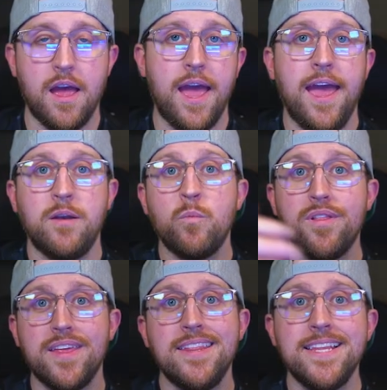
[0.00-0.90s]
And
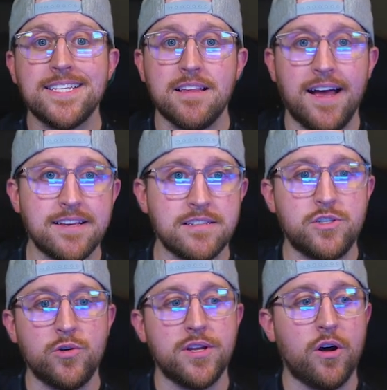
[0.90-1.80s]
within these classes,
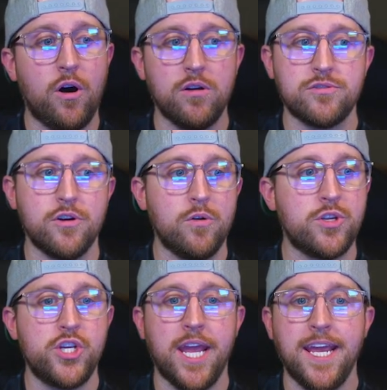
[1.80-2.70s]
you can also
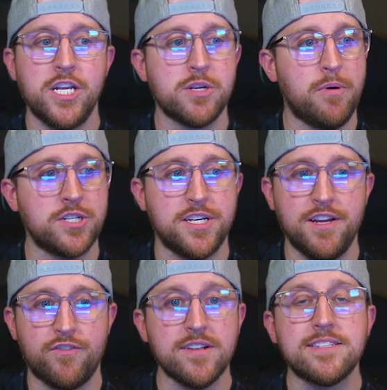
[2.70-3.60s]
change a bunch of
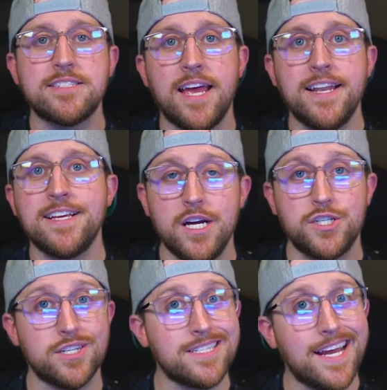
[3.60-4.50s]
different settings,
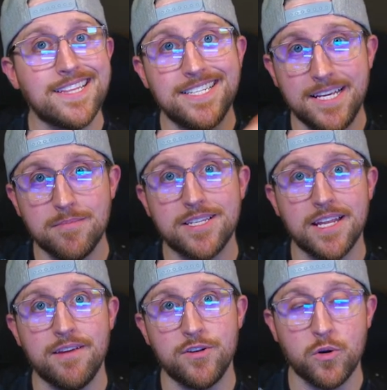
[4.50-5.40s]
just like the team
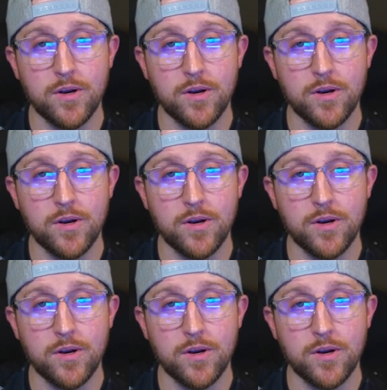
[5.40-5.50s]
setting inventory